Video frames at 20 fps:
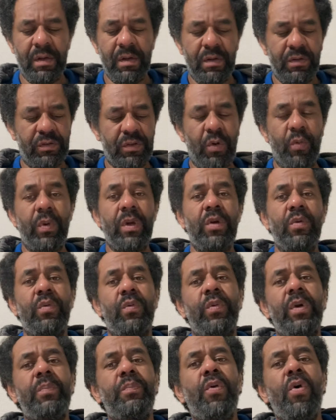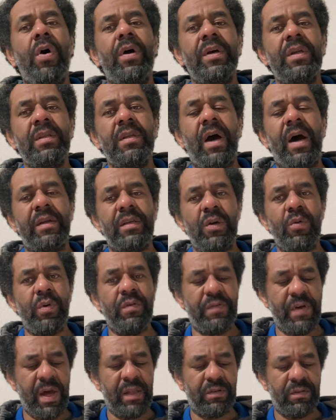So you're reporting a new
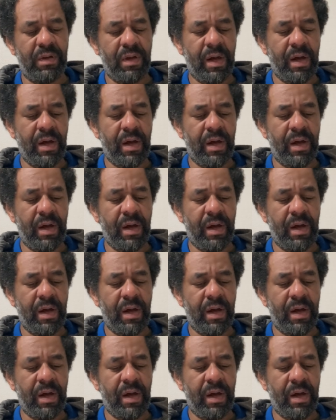event.